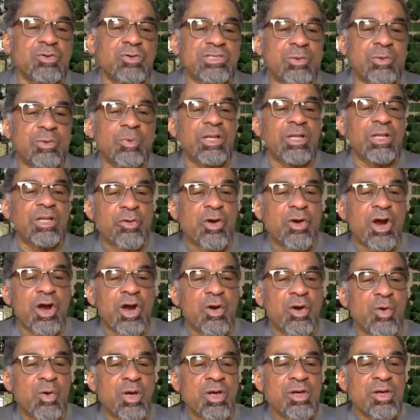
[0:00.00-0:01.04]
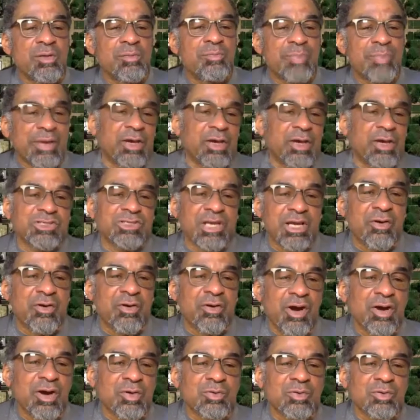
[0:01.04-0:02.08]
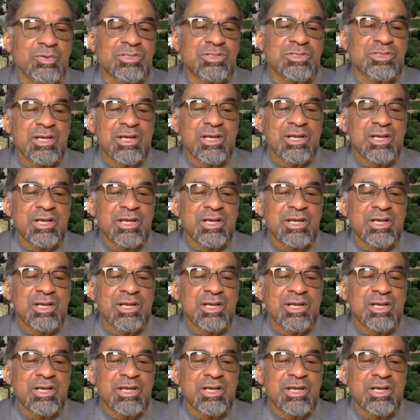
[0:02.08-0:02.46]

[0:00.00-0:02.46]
it will grow because it grows.